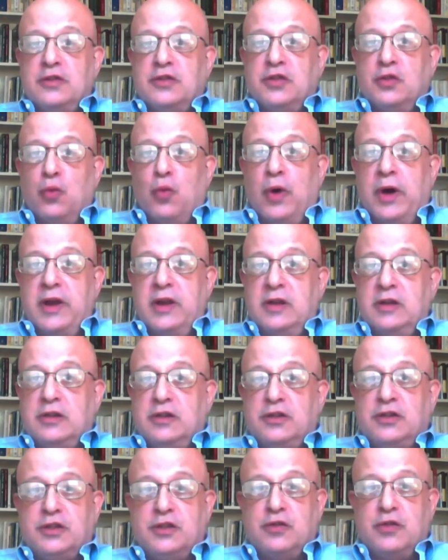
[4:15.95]
in one
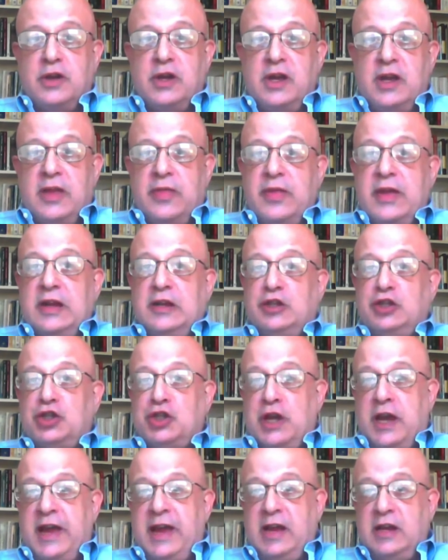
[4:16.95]
industry and then
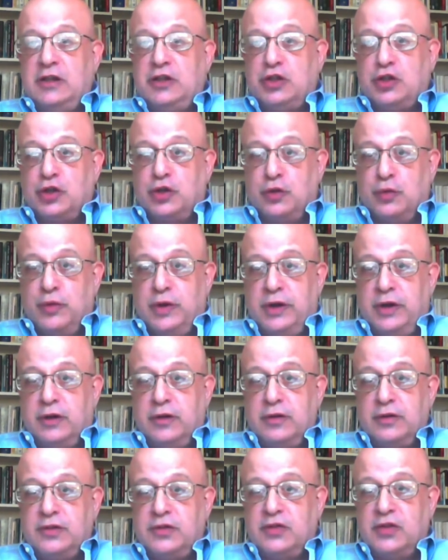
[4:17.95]
changed
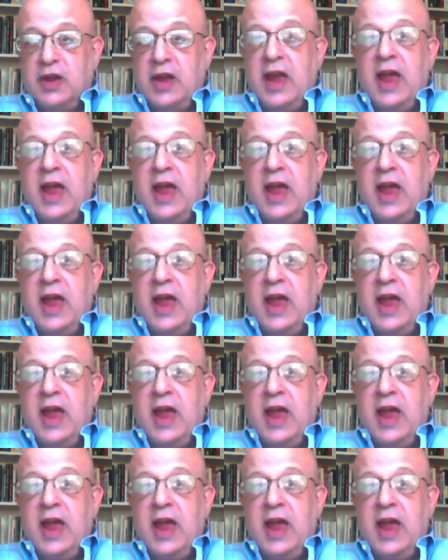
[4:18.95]
careers,